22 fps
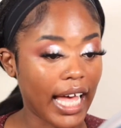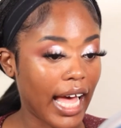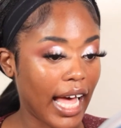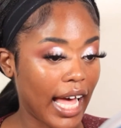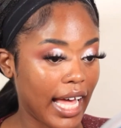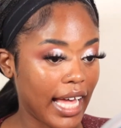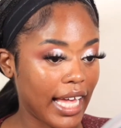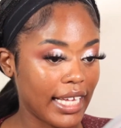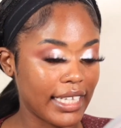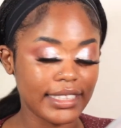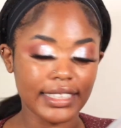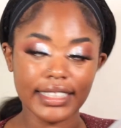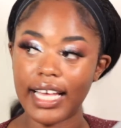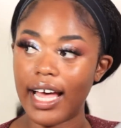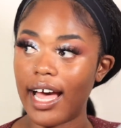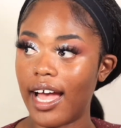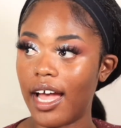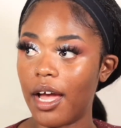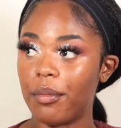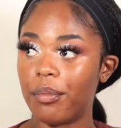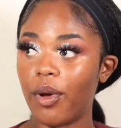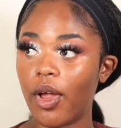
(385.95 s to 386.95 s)
and
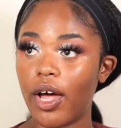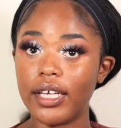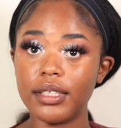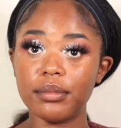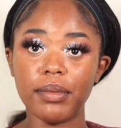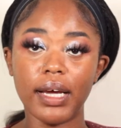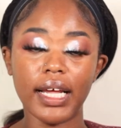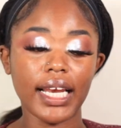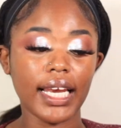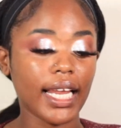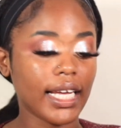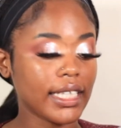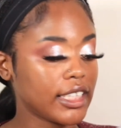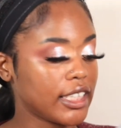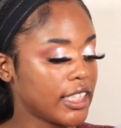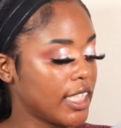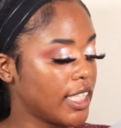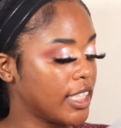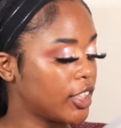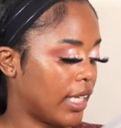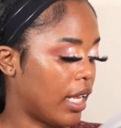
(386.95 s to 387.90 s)
I applied my lashes,